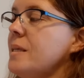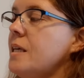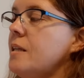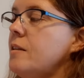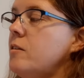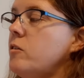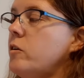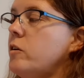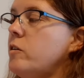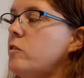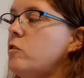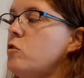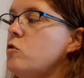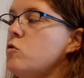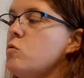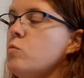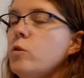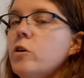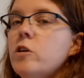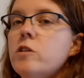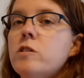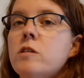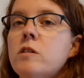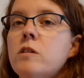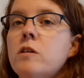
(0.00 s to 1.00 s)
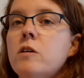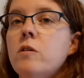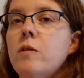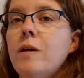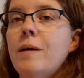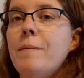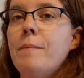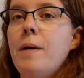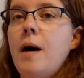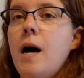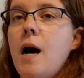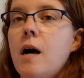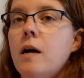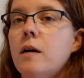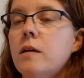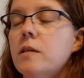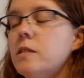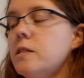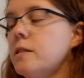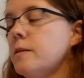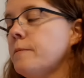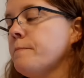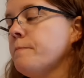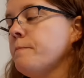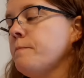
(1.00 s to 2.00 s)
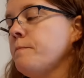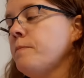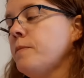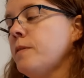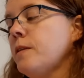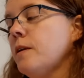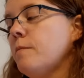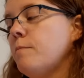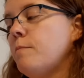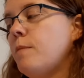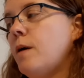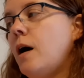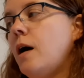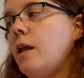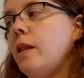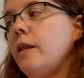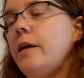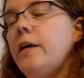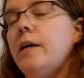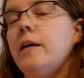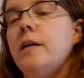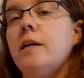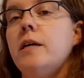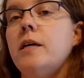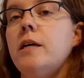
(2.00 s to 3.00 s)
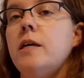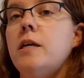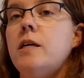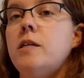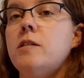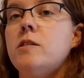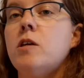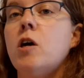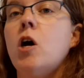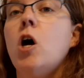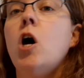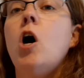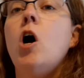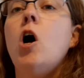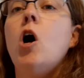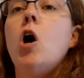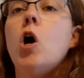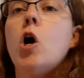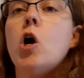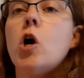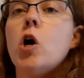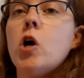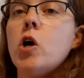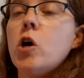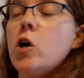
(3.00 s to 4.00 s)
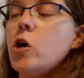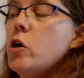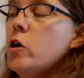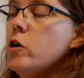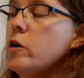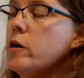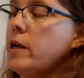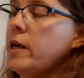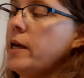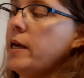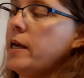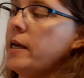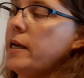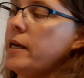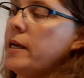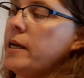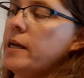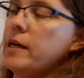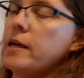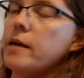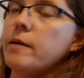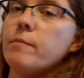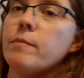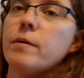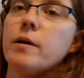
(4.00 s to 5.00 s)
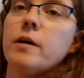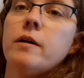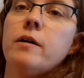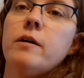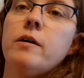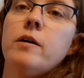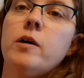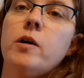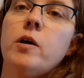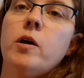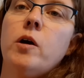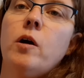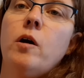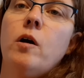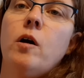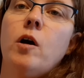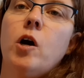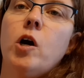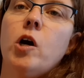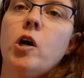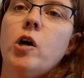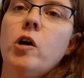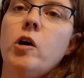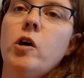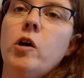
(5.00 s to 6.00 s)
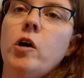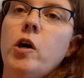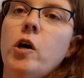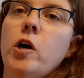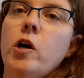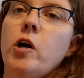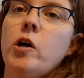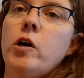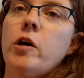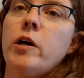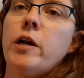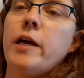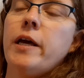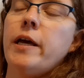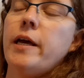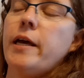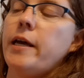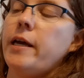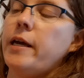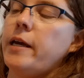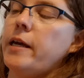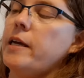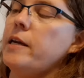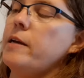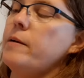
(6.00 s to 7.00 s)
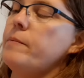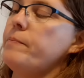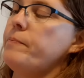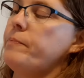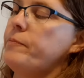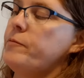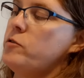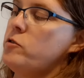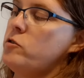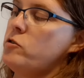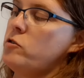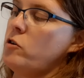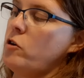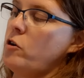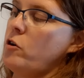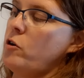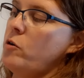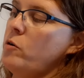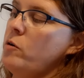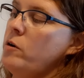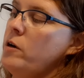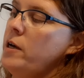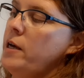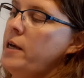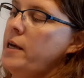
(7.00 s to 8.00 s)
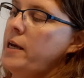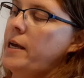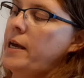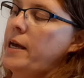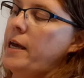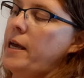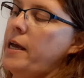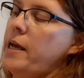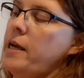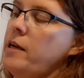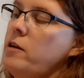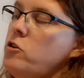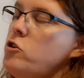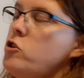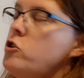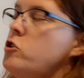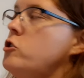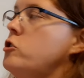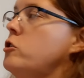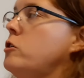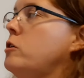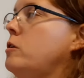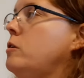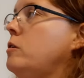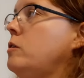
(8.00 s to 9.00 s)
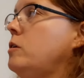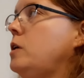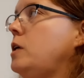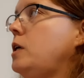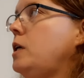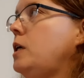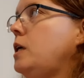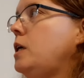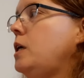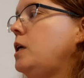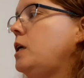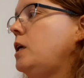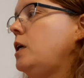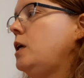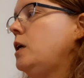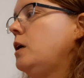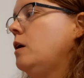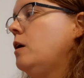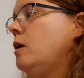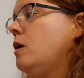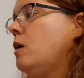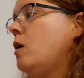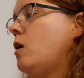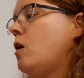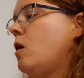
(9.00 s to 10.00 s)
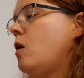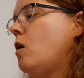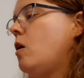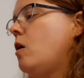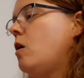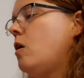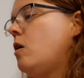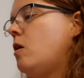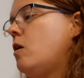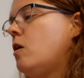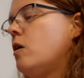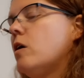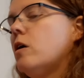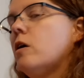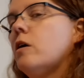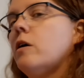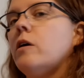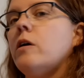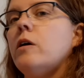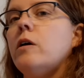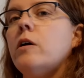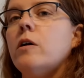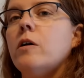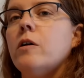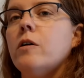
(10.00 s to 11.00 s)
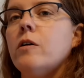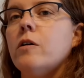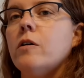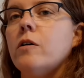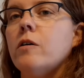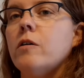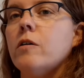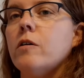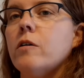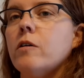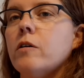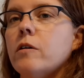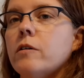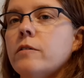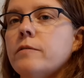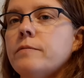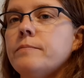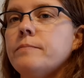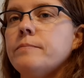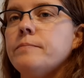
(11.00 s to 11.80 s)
Look at those words in the green box. Molly is her name. Her name. So H E R, her.